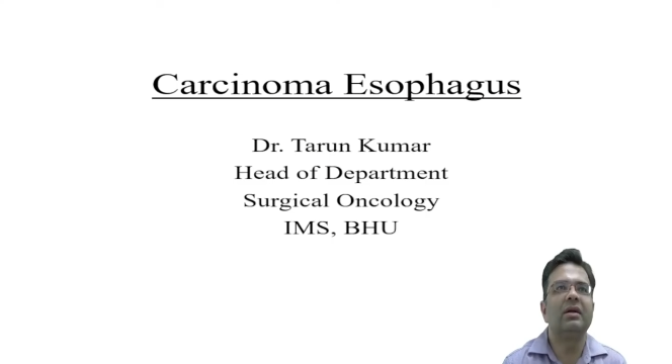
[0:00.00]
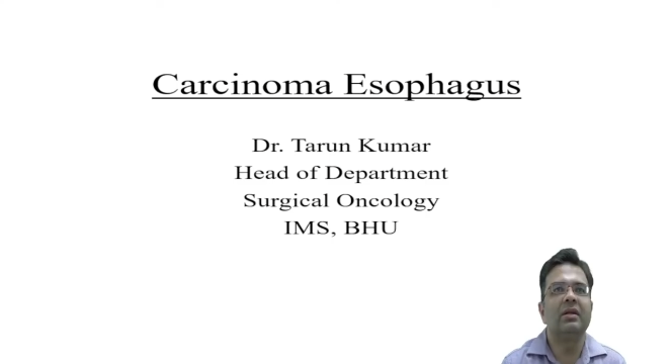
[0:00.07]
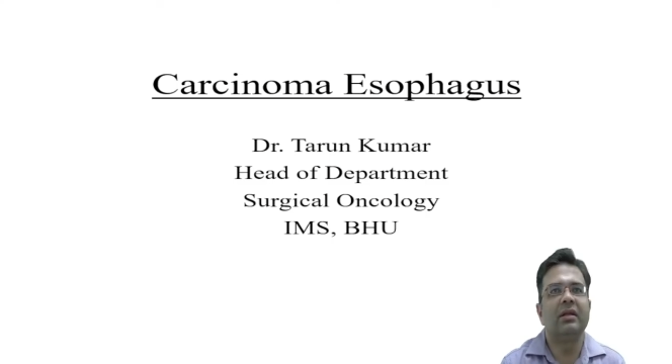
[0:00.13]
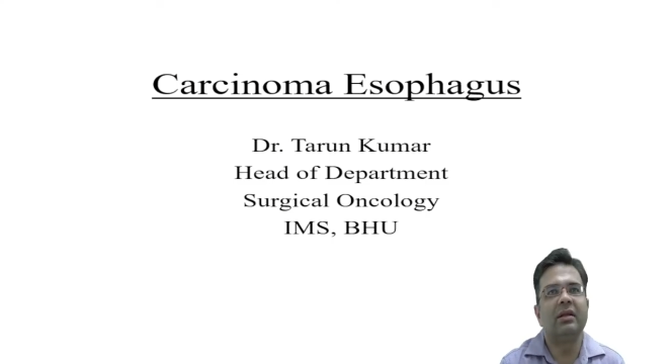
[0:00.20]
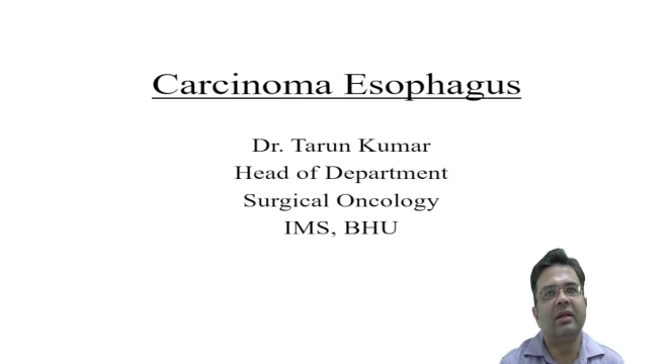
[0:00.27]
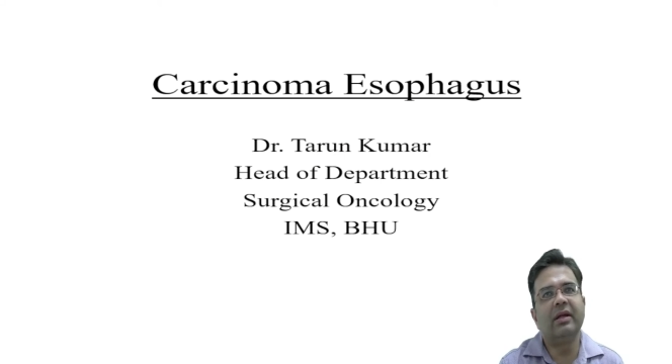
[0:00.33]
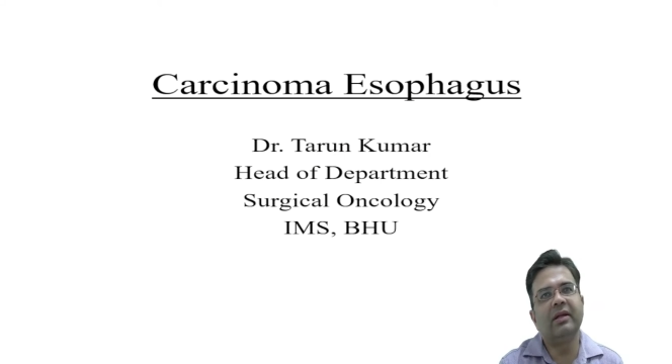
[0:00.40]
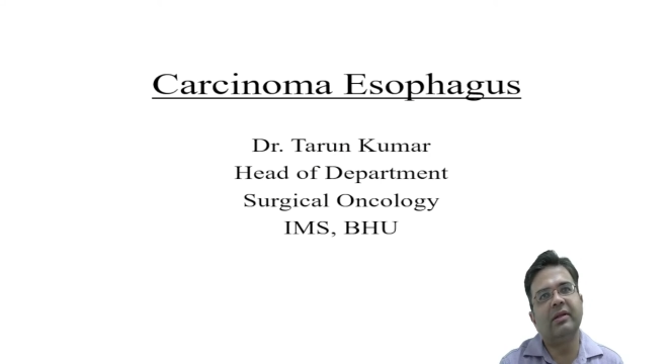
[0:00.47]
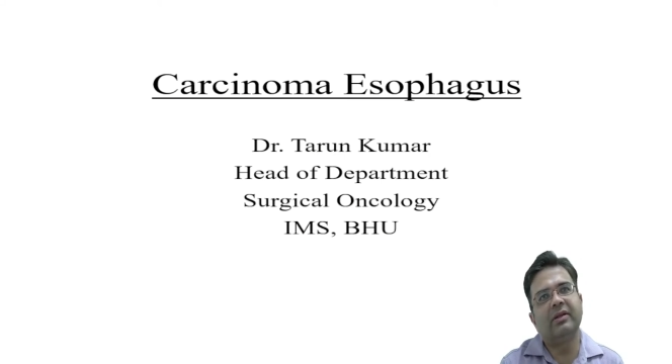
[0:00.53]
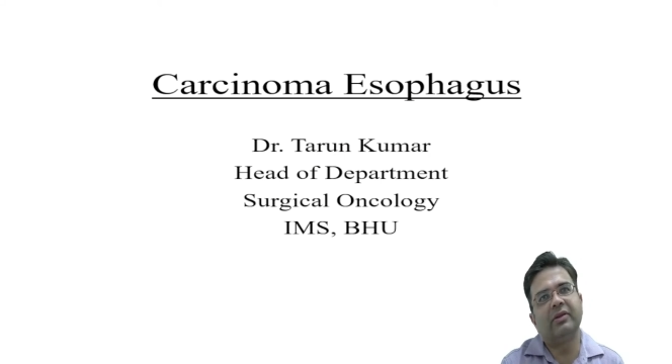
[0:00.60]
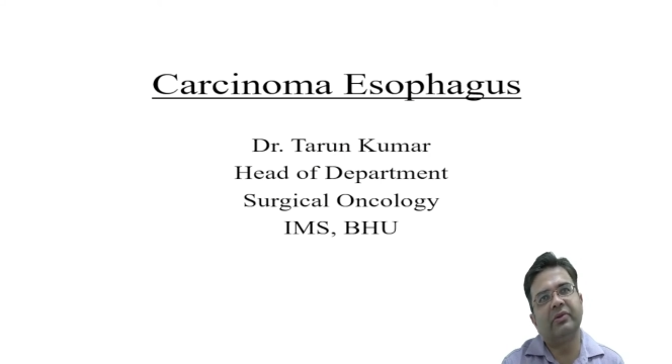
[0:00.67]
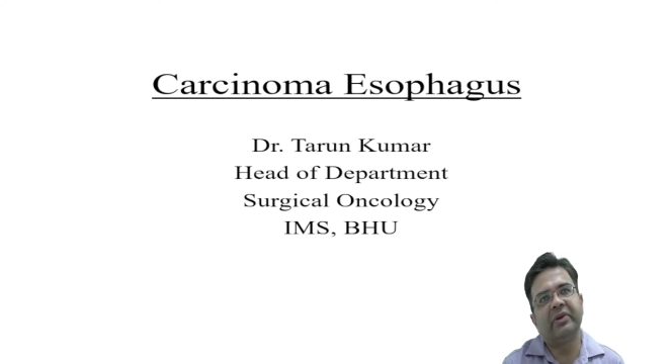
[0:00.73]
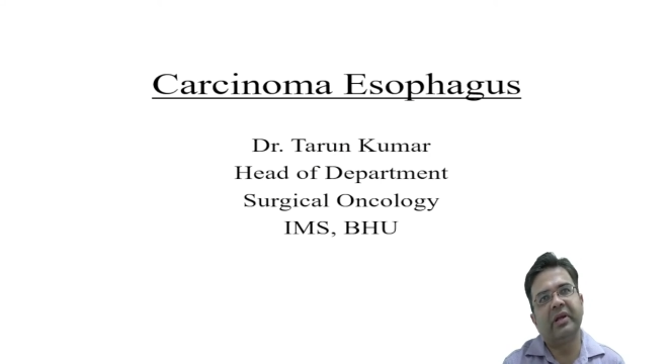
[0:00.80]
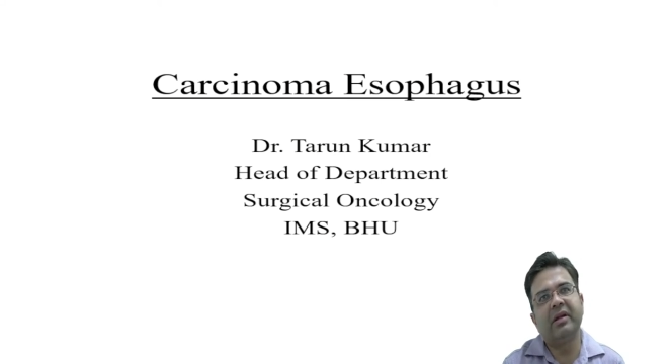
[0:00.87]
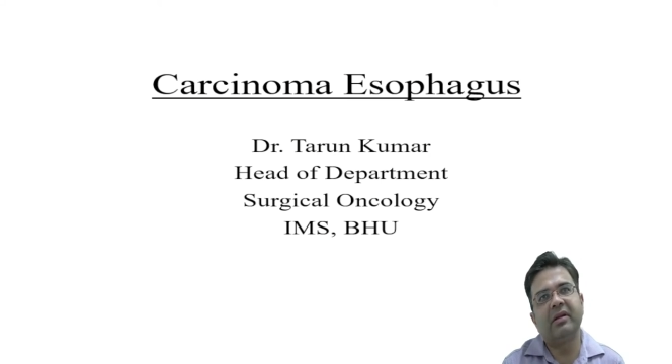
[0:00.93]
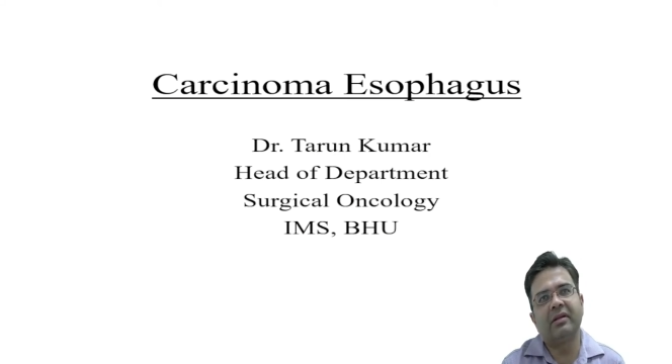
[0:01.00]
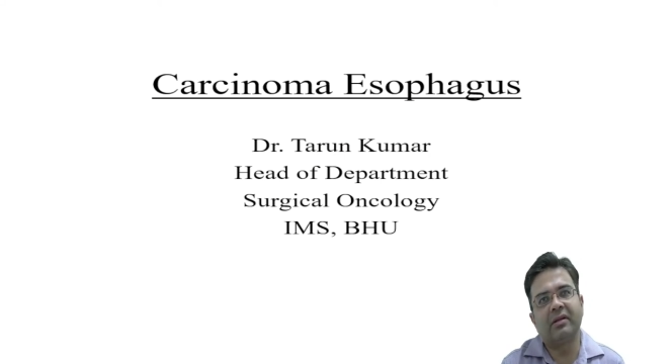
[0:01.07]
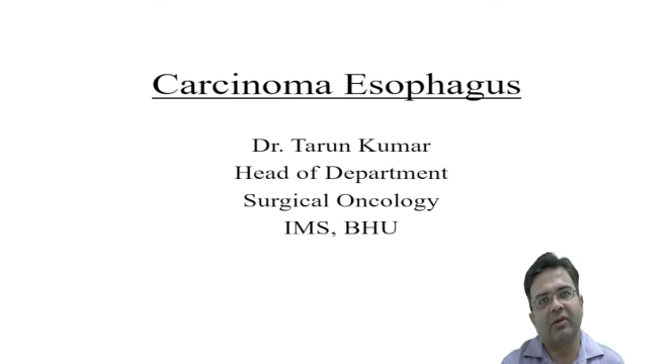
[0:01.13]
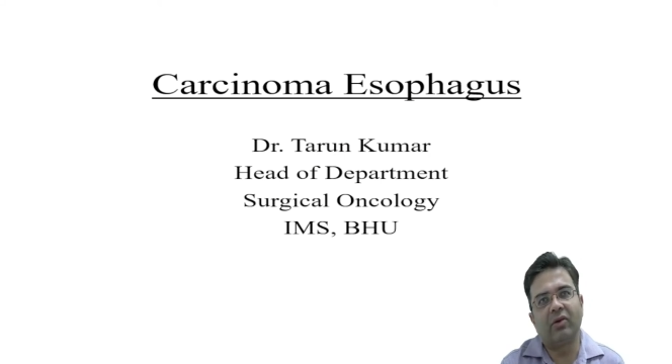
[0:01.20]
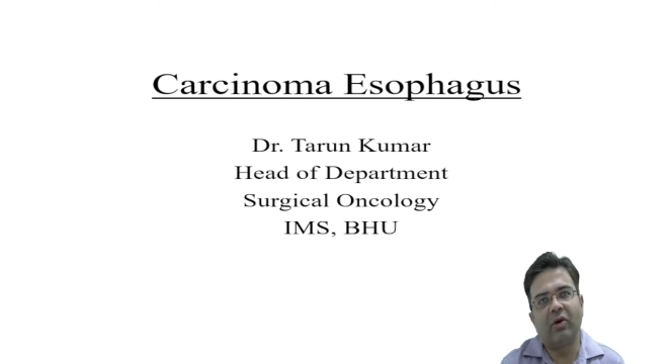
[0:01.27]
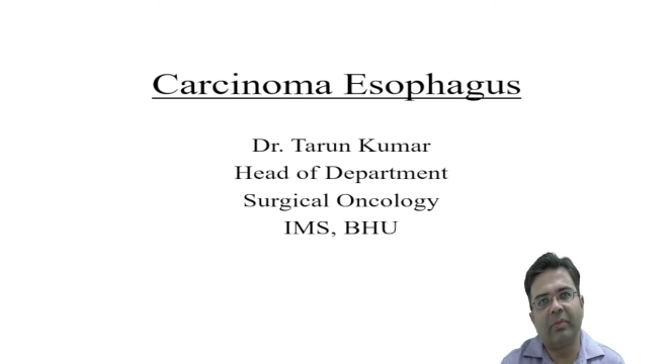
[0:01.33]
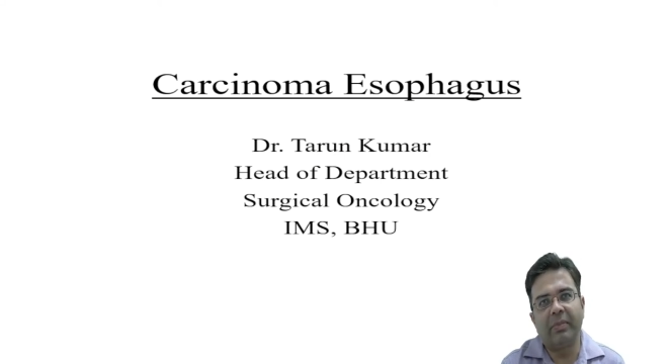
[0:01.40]
see
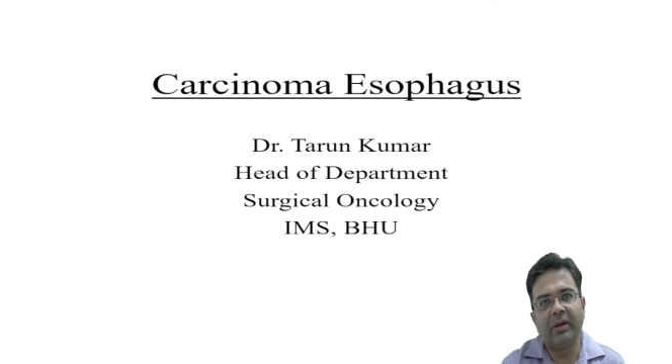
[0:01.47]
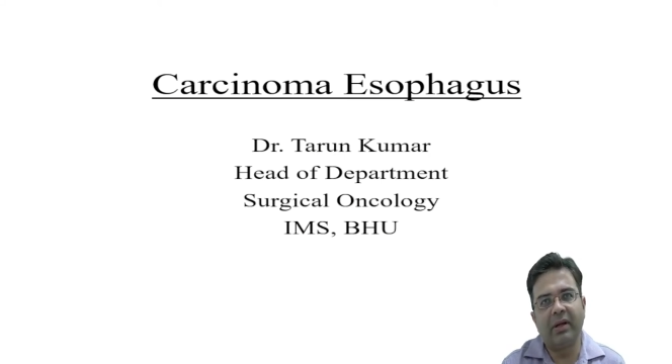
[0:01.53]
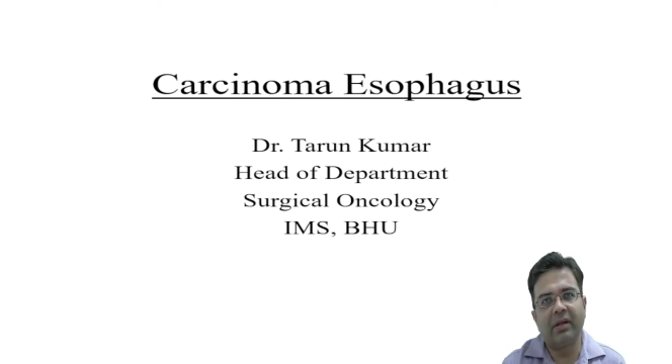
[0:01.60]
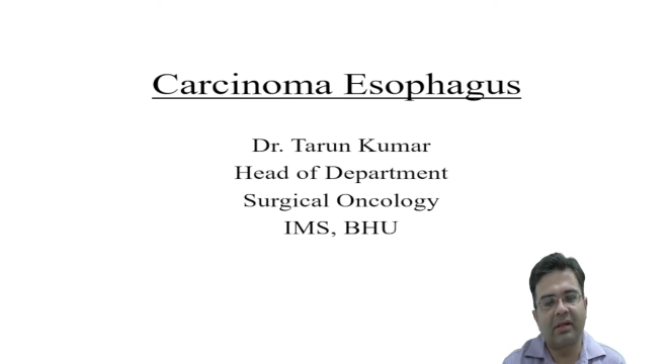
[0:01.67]
today's topic